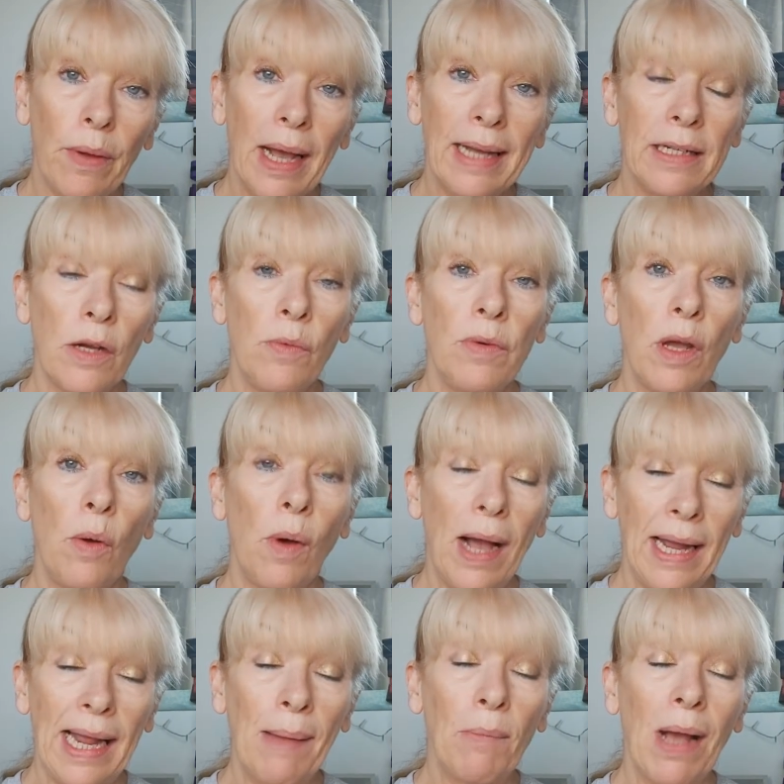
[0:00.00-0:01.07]
I
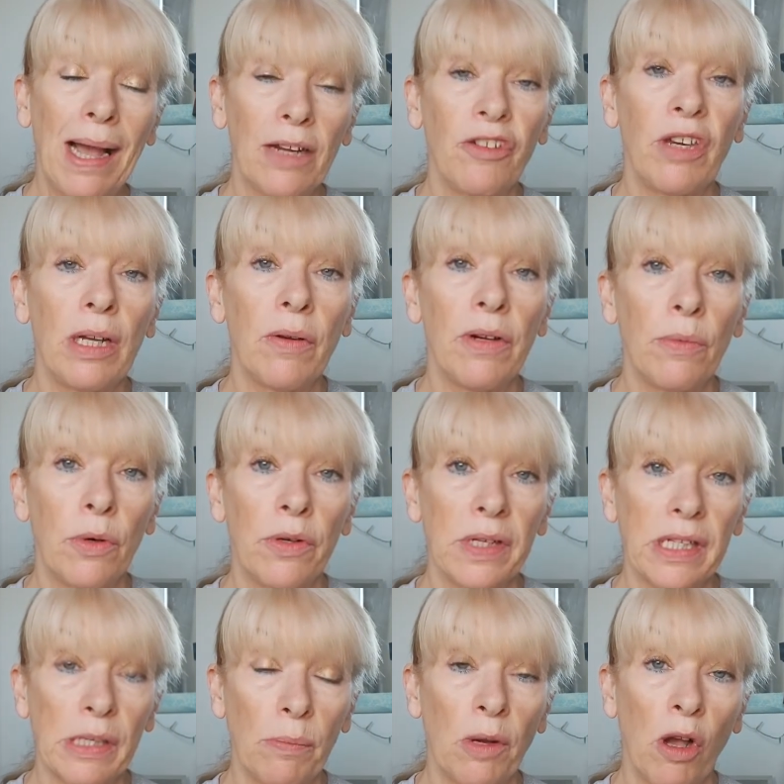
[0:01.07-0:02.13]
am actually going to order
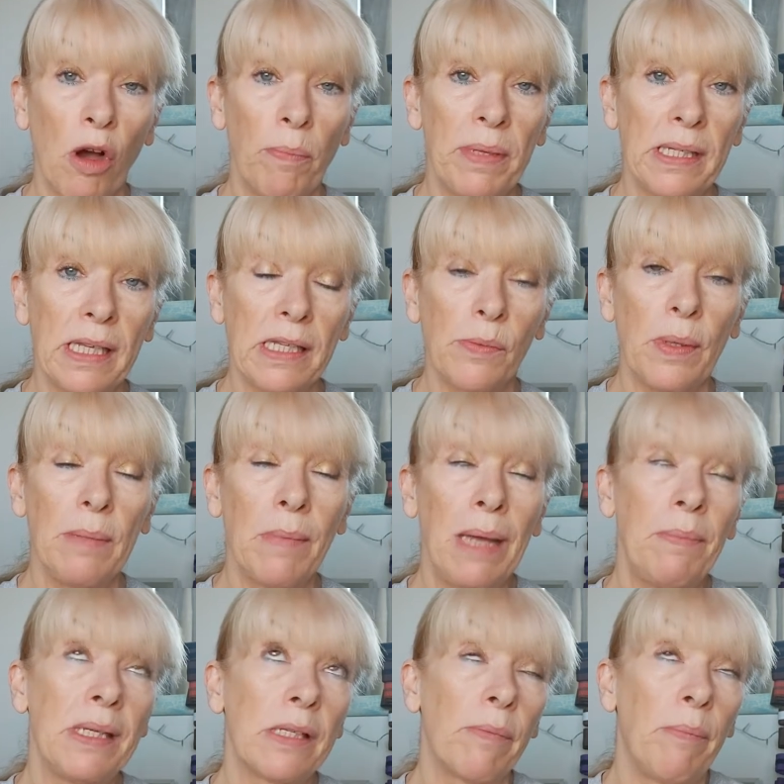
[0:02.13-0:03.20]
some copies this week.
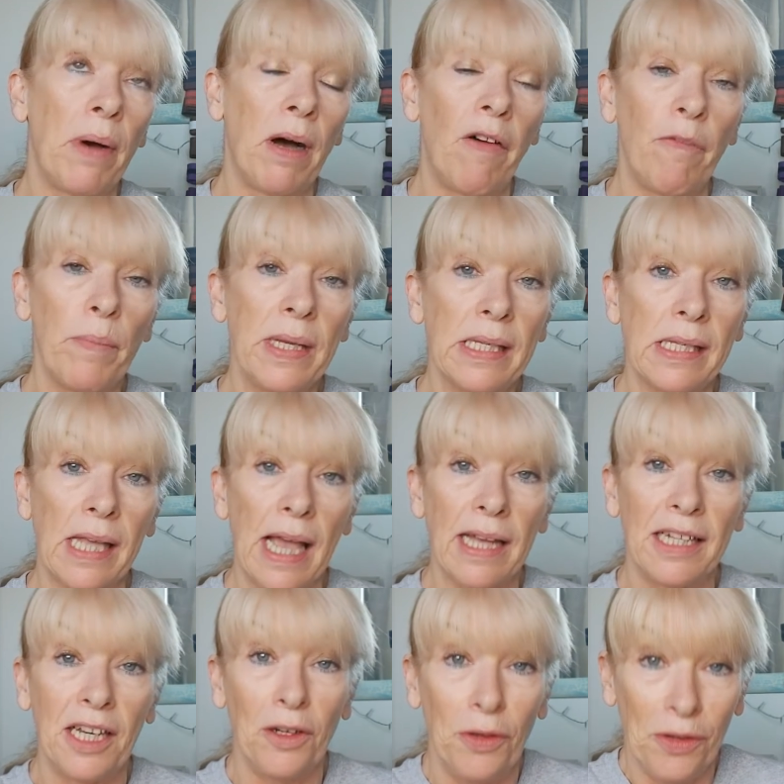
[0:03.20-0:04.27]
Maybe some part of me is
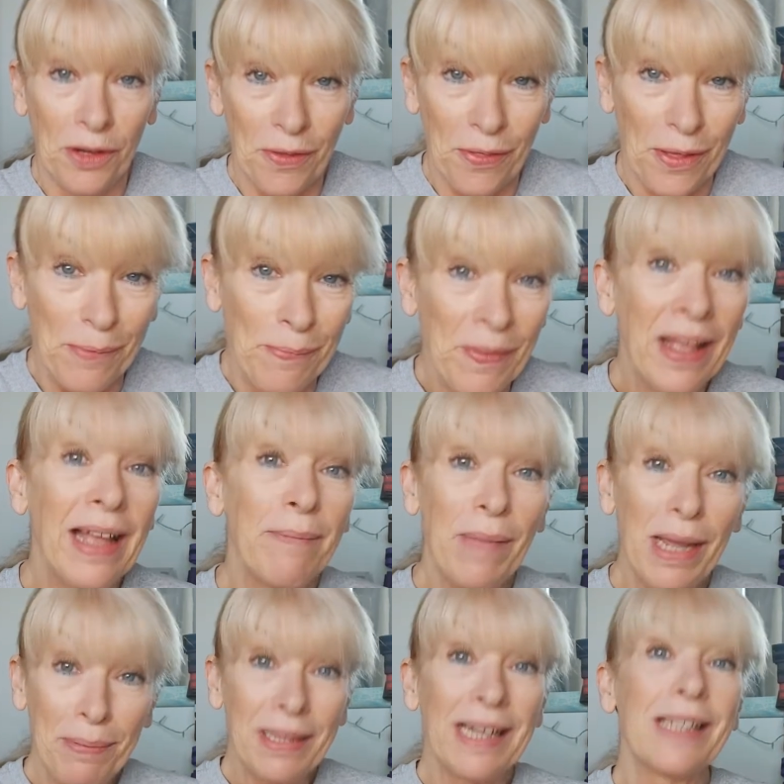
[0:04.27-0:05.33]
scared to look at them.
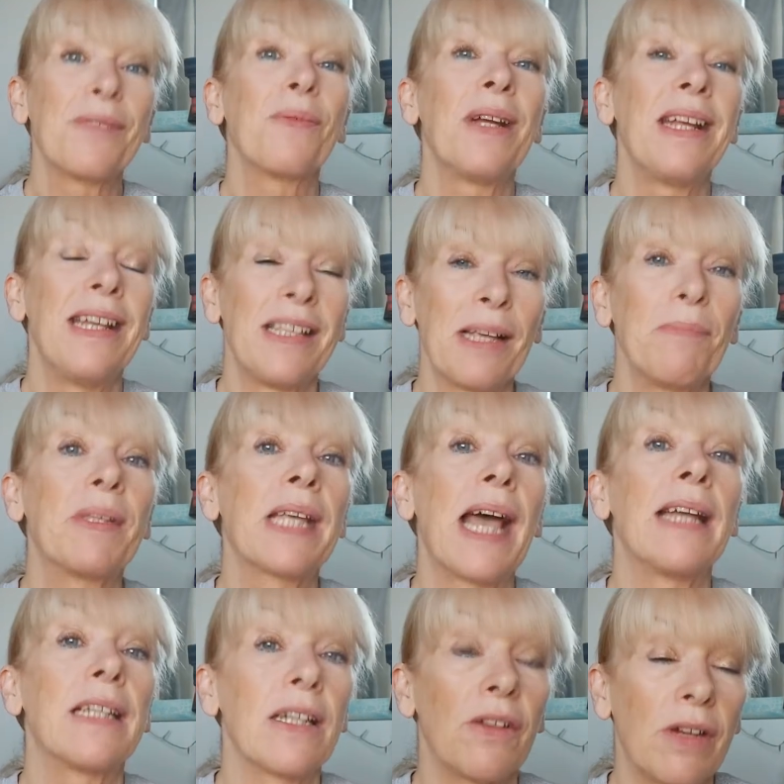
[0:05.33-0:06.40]
Maybe that's what it is. I'm
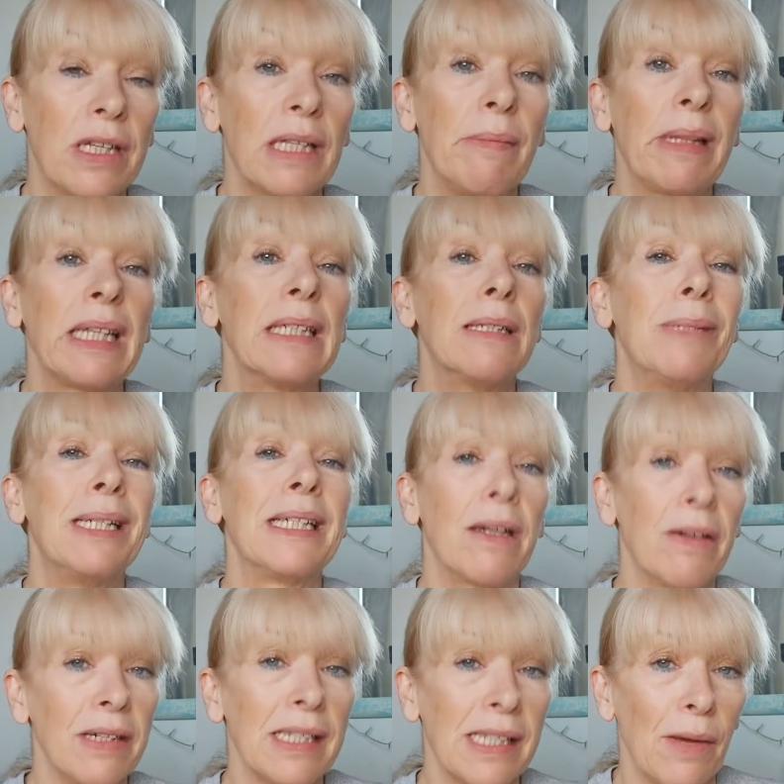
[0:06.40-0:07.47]
scared to look at them and think, oh my
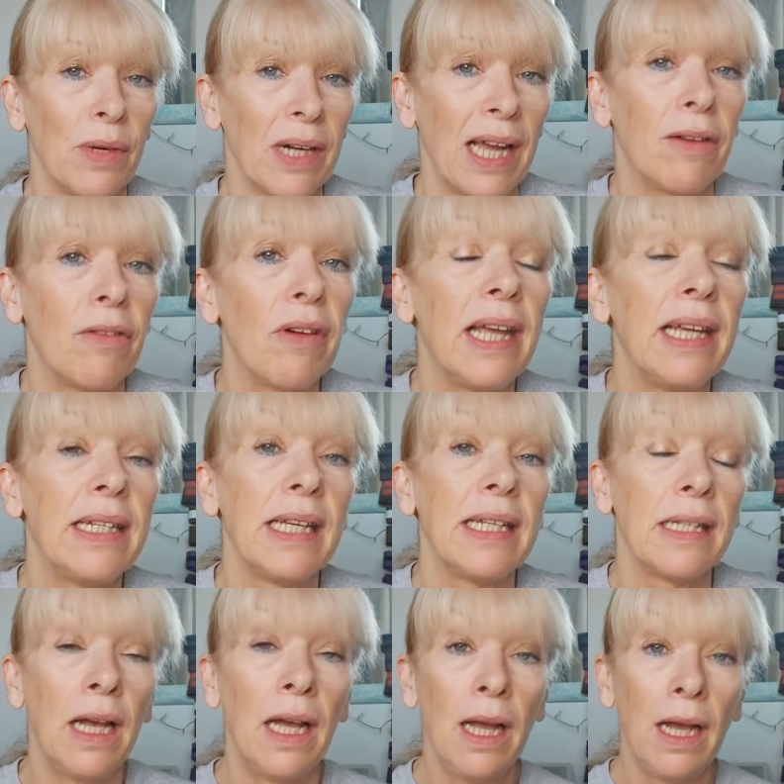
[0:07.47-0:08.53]
God, is that what I created?